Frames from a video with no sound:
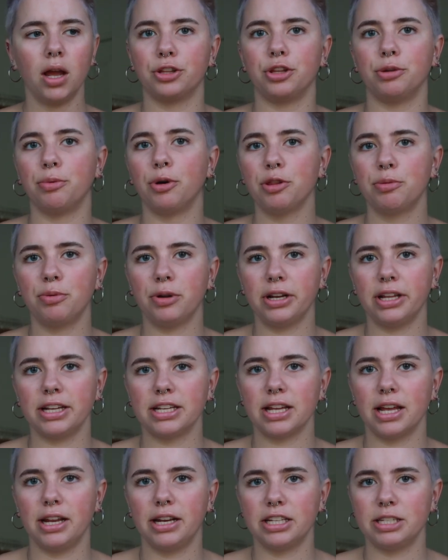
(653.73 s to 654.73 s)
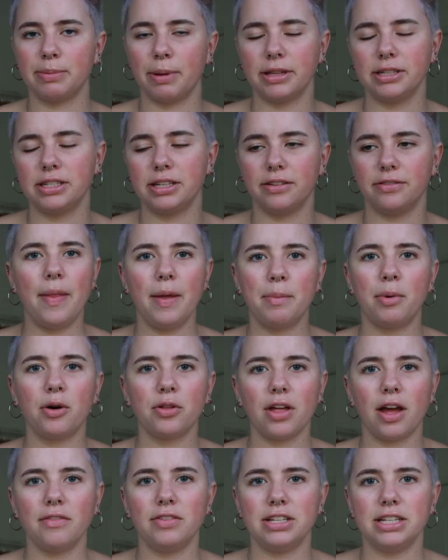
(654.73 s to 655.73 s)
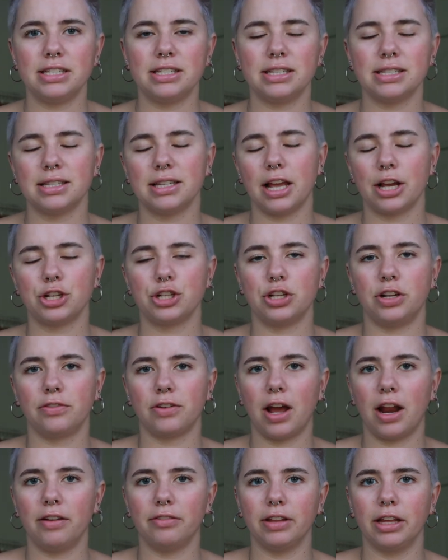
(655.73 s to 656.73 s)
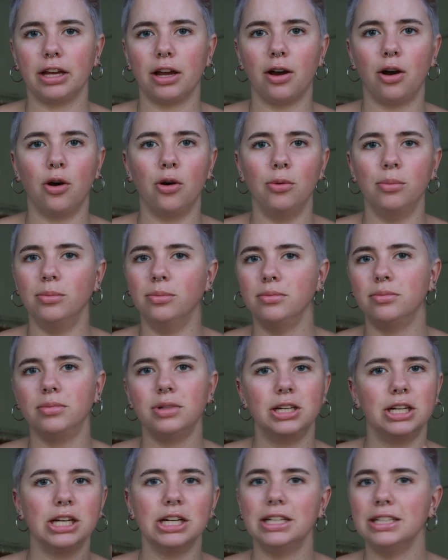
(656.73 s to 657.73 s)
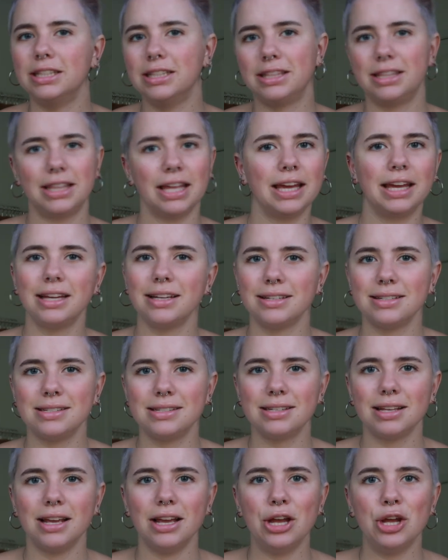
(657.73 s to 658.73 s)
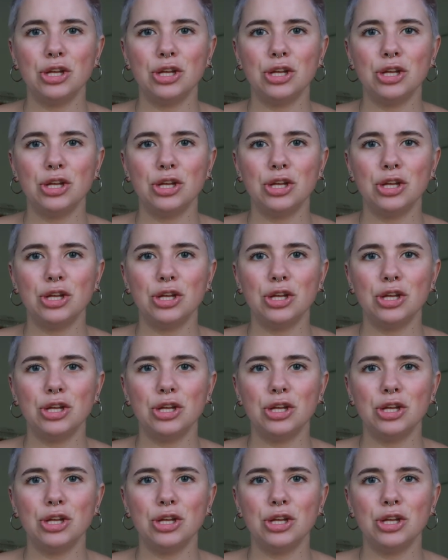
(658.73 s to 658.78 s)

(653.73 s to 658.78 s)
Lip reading: They're both pretty inexpensive and they both have a decent selection of kind of like home good things.